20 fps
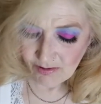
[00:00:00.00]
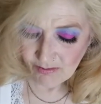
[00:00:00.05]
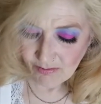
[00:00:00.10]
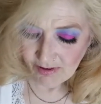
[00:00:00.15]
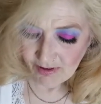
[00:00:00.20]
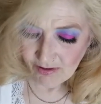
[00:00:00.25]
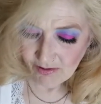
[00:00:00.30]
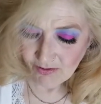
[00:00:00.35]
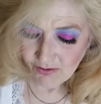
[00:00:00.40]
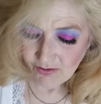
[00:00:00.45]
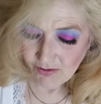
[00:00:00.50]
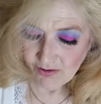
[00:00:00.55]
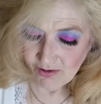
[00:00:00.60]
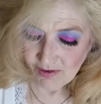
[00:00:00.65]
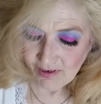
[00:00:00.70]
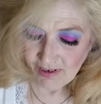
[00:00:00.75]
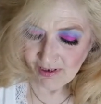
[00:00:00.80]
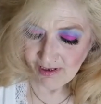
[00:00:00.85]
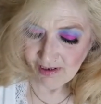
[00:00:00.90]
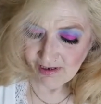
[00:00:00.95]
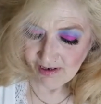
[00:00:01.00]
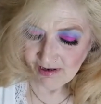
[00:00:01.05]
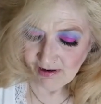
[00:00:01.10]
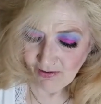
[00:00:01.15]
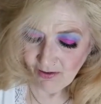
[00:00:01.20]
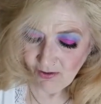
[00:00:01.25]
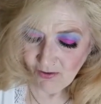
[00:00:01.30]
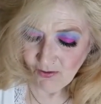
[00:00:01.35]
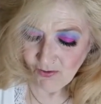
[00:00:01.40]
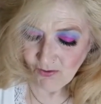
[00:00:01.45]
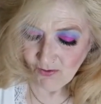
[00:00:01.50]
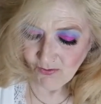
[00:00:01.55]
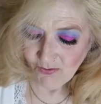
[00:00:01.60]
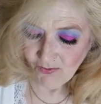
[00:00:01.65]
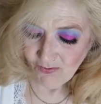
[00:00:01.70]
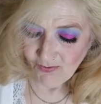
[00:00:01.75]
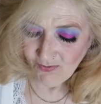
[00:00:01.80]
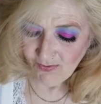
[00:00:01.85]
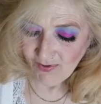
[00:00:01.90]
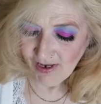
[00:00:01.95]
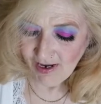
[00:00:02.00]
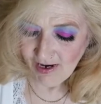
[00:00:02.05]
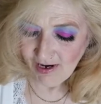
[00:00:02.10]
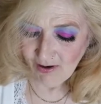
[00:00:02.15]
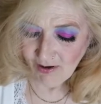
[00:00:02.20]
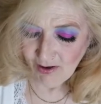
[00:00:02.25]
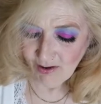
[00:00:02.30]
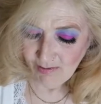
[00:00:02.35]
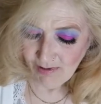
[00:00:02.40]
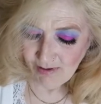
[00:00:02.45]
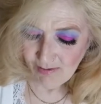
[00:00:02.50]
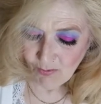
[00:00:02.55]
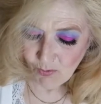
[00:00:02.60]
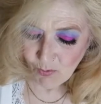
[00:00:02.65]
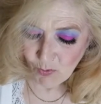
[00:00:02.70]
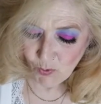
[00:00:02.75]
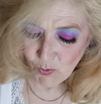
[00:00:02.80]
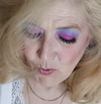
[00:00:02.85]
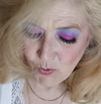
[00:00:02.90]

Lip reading: but I saw these and I thought, oh, they look a bit more